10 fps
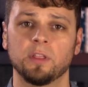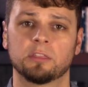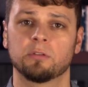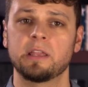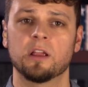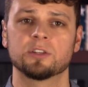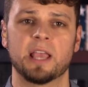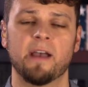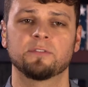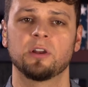Only three years
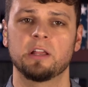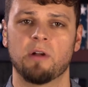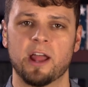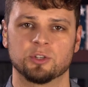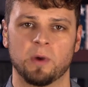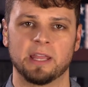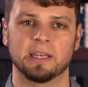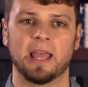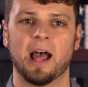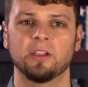after he
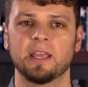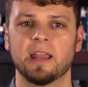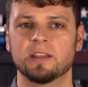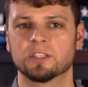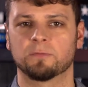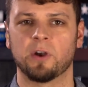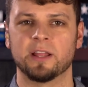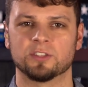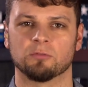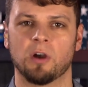graduated, Elliot and his
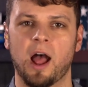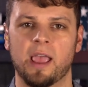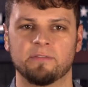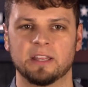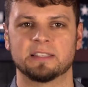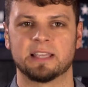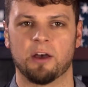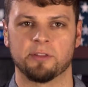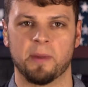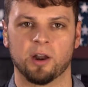friends arrived in
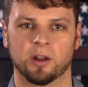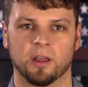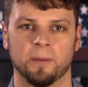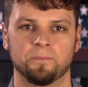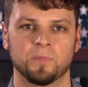South America.